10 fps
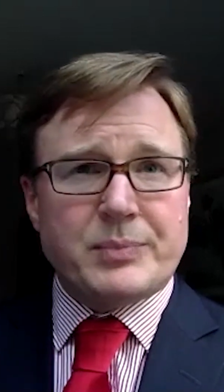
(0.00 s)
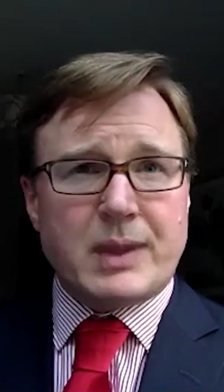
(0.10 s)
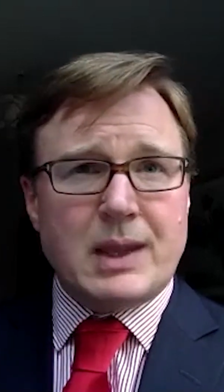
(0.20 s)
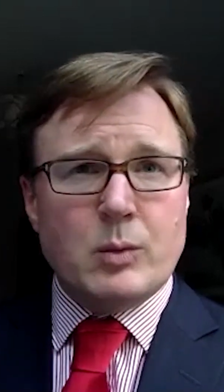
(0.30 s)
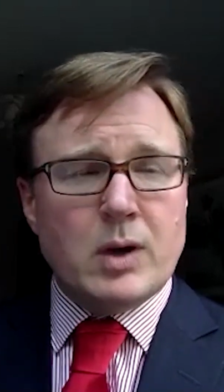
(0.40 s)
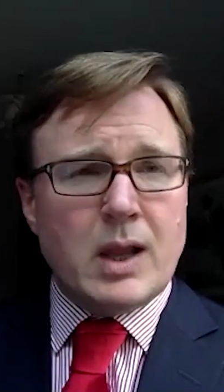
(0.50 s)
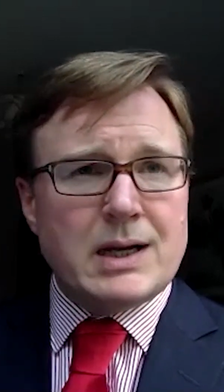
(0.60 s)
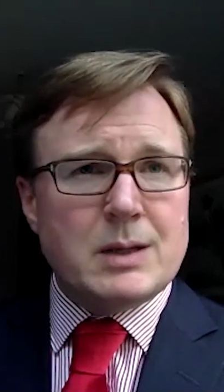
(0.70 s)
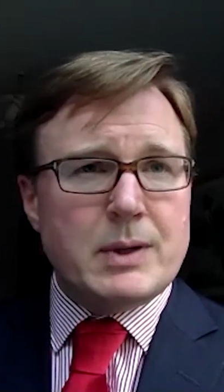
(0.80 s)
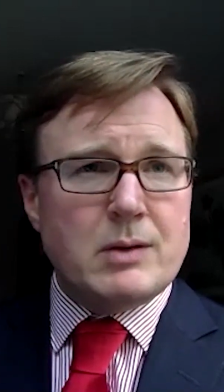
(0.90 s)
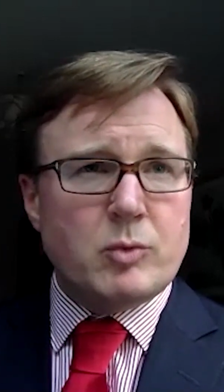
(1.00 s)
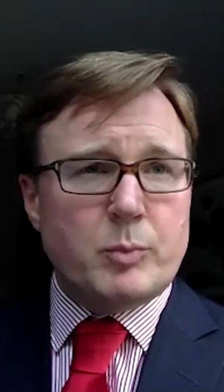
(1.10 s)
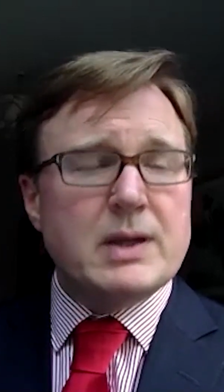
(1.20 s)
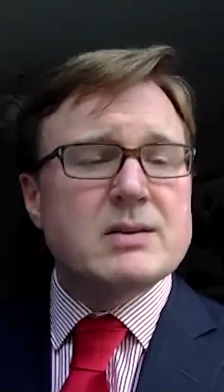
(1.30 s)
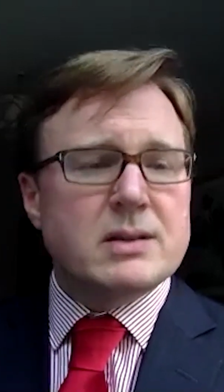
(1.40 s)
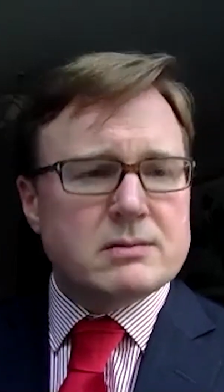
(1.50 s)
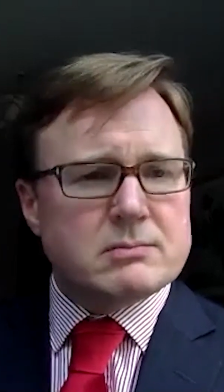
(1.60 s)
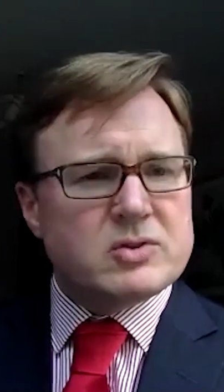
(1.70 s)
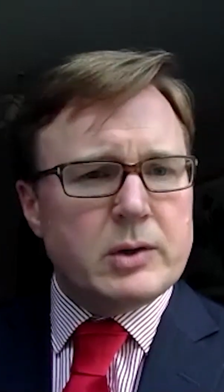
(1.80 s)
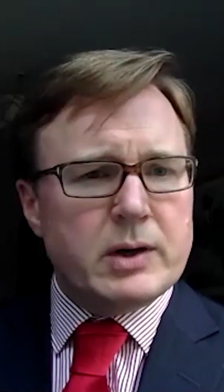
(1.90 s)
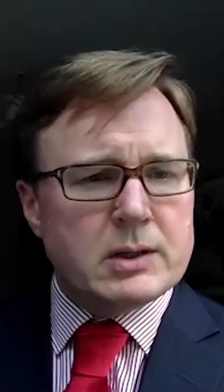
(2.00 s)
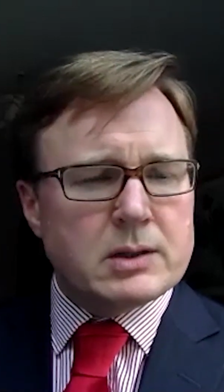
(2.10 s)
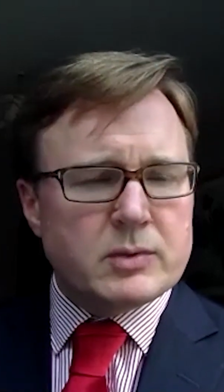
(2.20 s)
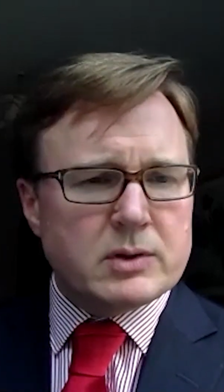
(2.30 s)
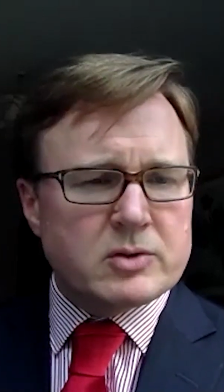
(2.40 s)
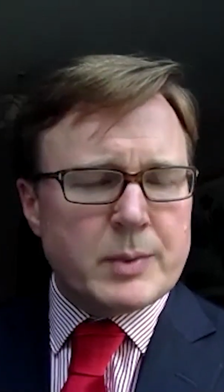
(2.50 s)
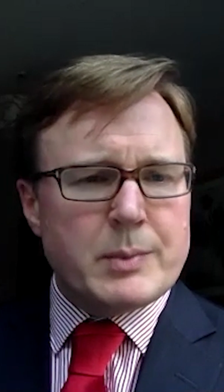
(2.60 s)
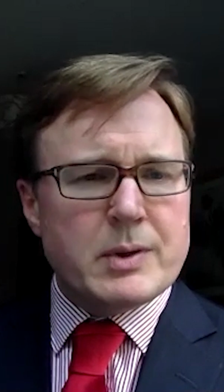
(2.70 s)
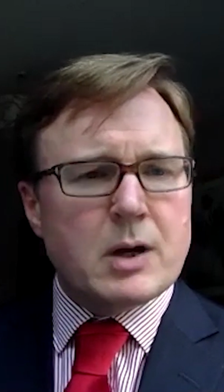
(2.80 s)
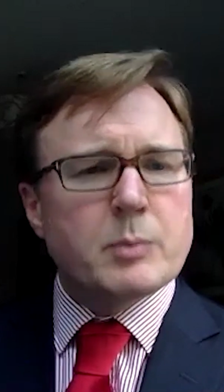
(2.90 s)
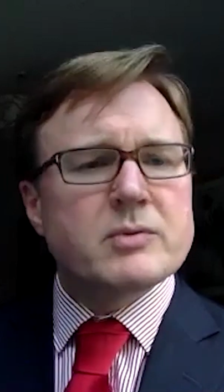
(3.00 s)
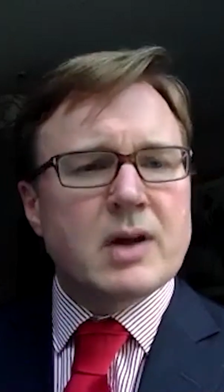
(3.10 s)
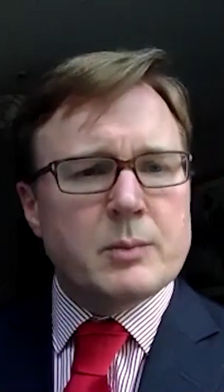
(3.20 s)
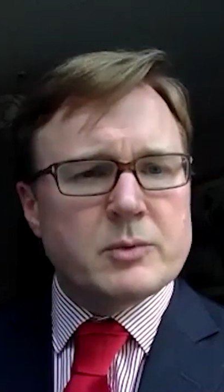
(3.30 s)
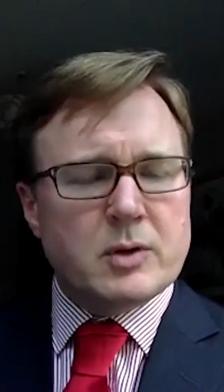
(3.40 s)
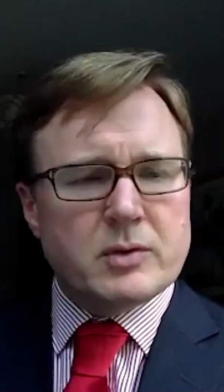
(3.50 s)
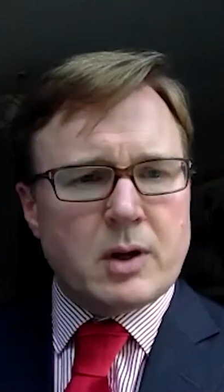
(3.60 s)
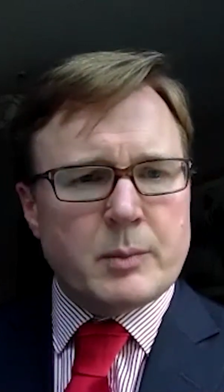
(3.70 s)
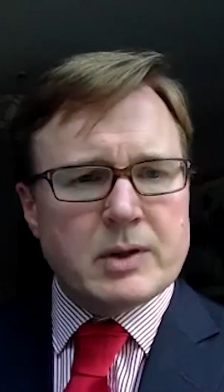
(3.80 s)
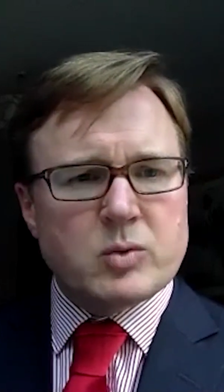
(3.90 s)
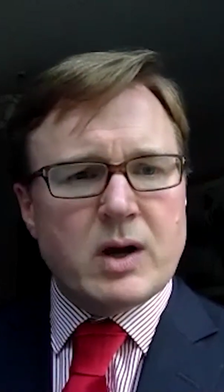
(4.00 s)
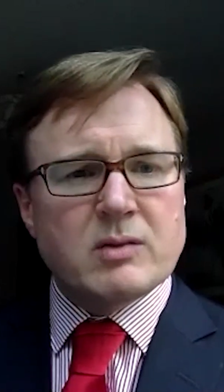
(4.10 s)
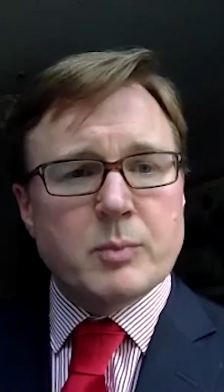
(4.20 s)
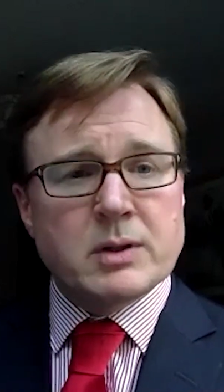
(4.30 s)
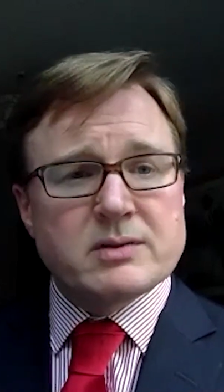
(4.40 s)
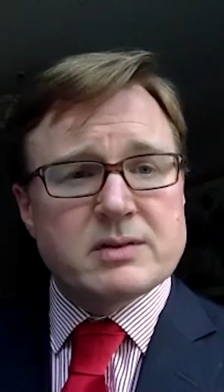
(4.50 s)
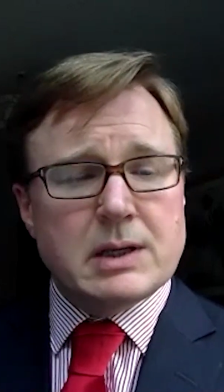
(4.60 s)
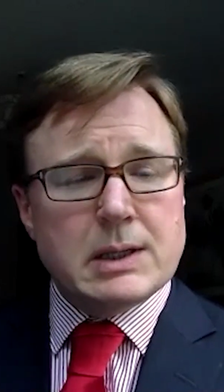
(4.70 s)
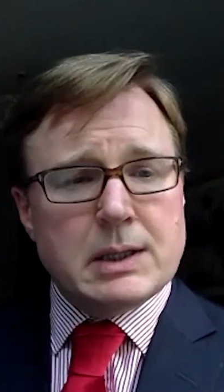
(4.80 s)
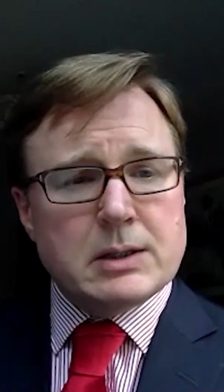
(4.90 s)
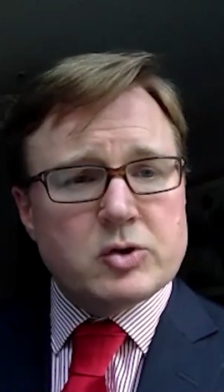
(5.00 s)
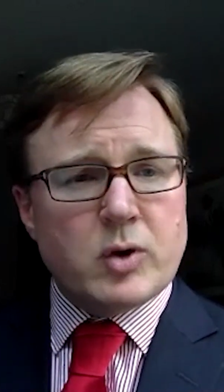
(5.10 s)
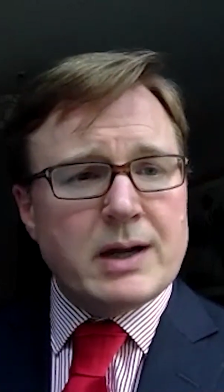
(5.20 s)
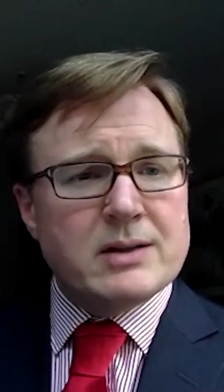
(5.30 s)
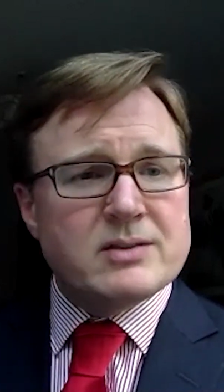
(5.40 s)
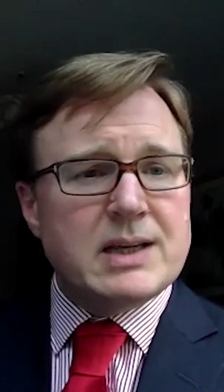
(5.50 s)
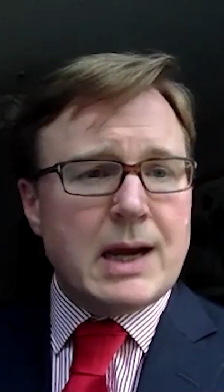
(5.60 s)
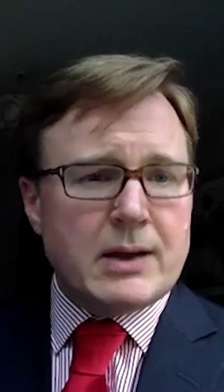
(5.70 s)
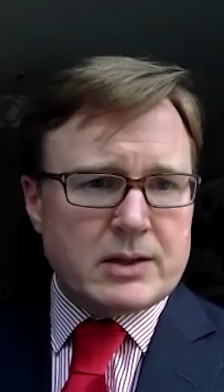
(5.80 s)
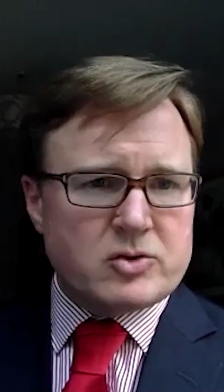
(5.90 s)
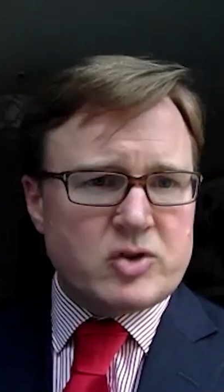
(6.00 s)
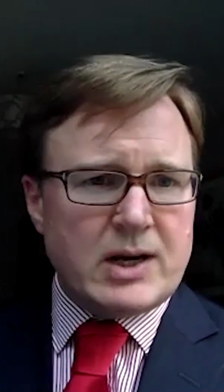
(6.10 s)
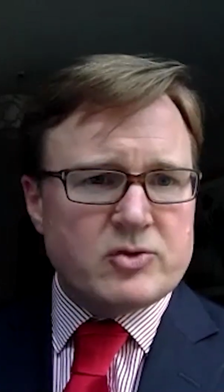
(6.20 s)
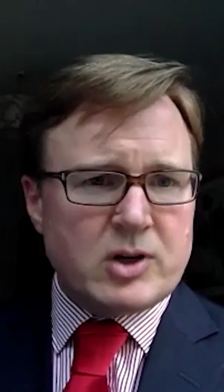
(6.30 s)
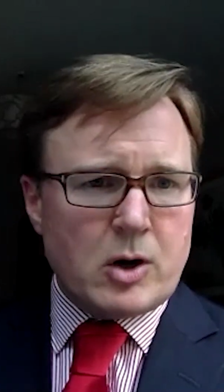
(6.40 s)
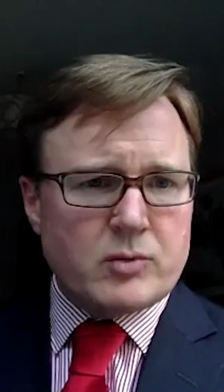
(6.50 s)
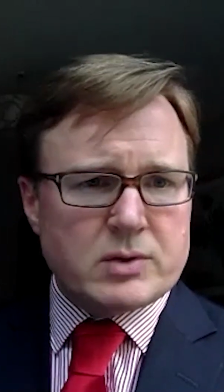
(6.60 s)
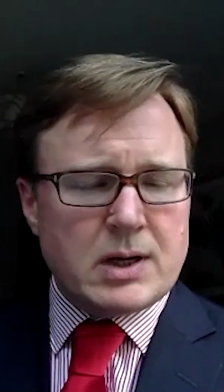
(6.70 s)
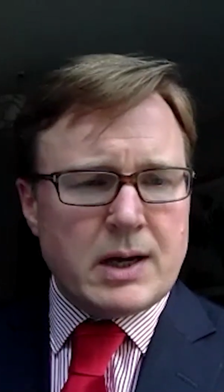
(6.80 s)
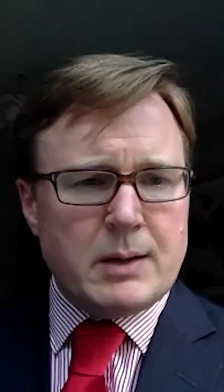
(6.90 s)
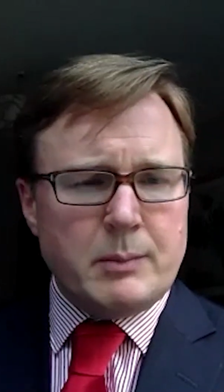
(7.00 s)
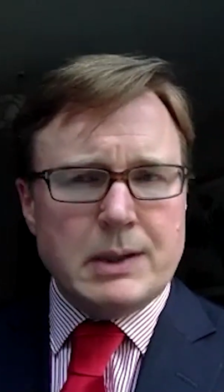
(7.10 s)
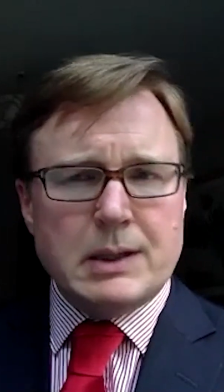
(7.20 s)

it will likely be repeated at serial intervals, so maybe a couple of times over the coming 12 months to try and see how that's changing over time.